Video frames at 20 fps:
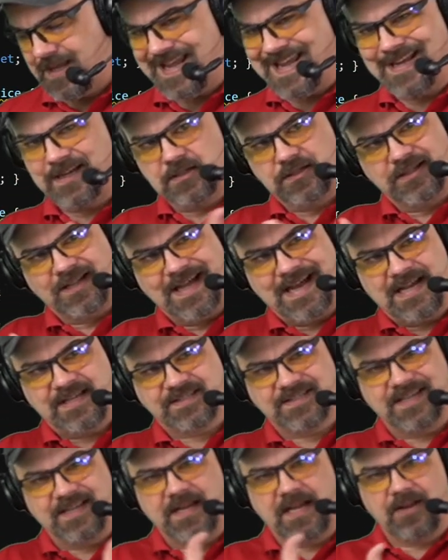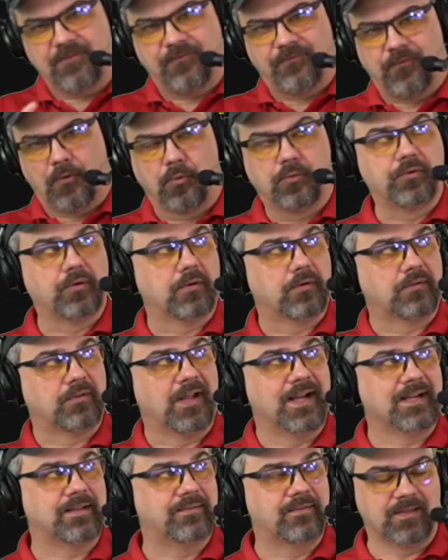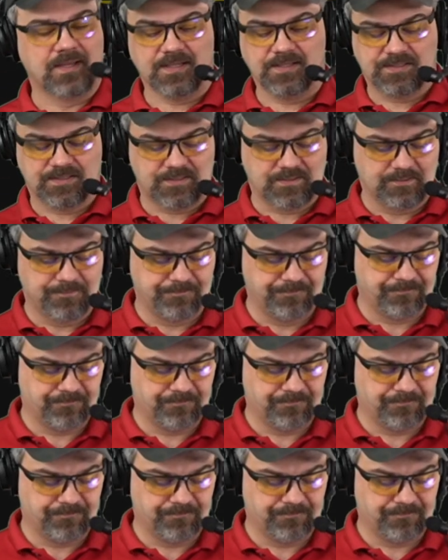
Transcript: a class in a folder like this,